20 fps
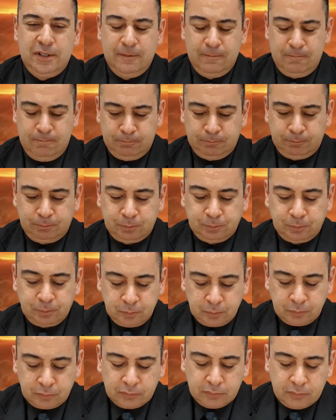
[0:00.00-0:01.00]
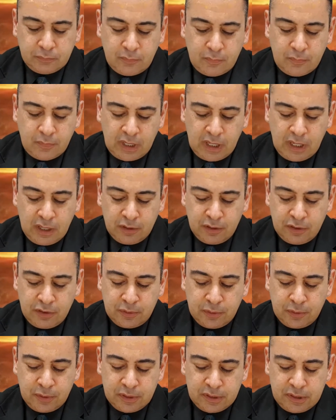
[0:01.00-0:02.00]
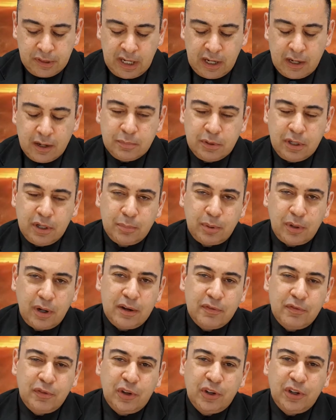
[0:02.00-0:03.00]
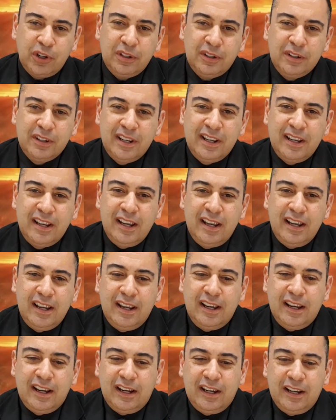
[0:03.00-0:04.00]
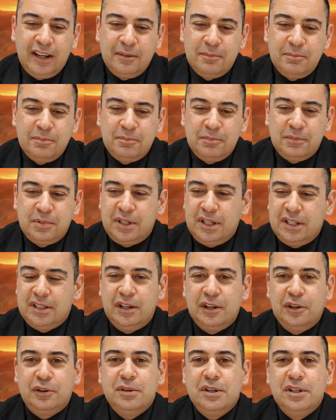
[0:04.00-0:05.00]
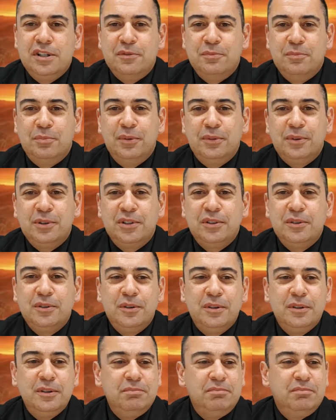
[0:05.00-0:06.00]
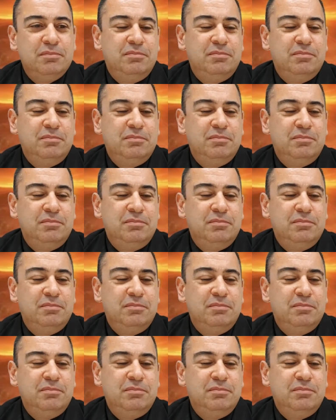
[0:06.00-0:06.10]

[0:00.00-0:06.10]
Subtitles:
And I thought, yeah, I'm going to pray for her. She's in a Christian bookstore.